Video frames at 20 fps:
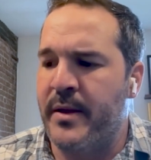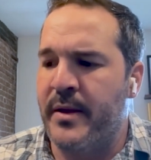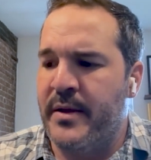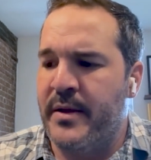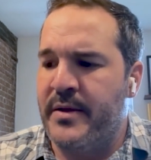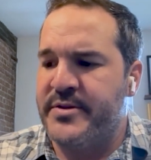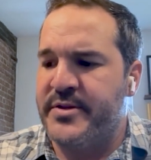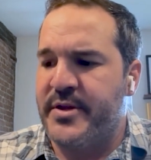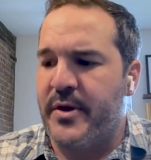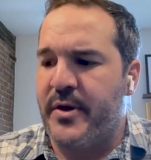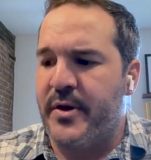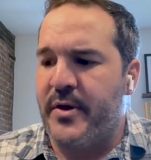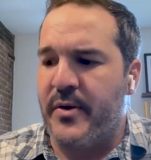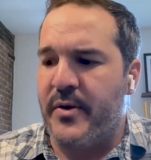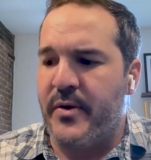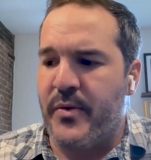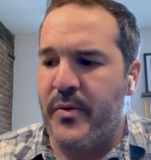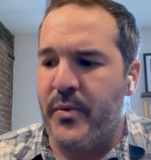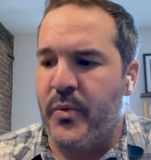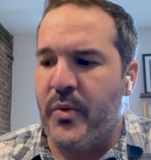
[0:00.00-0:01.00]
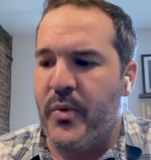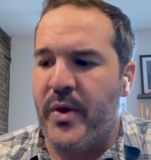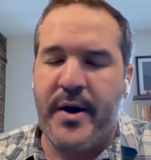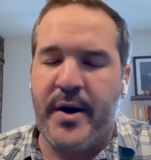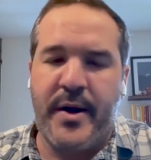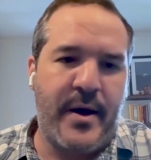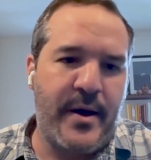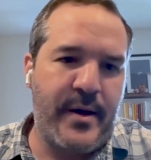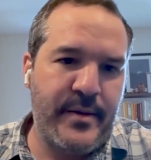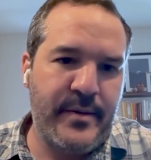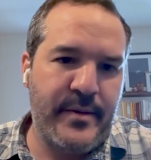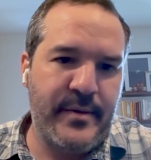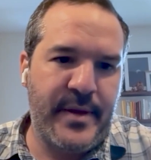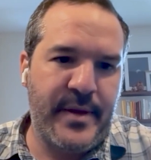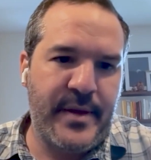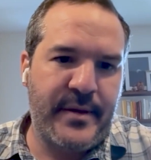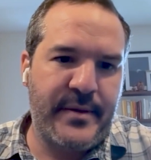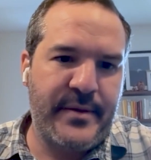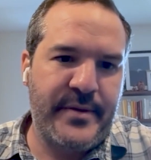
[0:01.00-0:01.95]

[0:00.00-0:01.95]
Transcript: So why not? Like